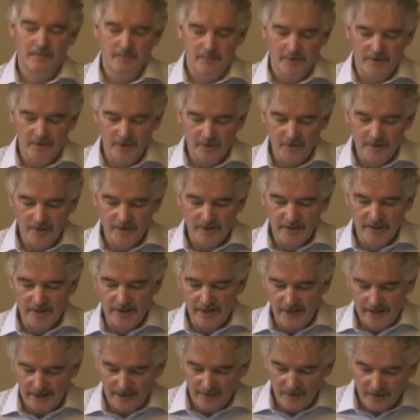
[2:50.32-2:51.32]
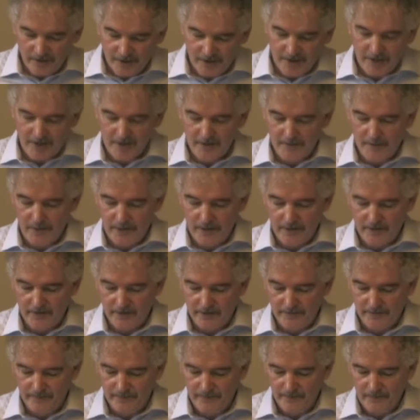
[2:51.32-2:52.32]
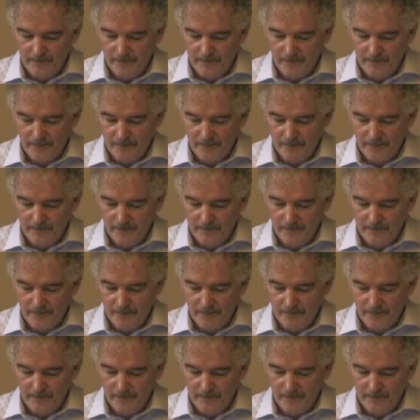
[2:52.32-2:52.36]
produces a diagnostic spectrum,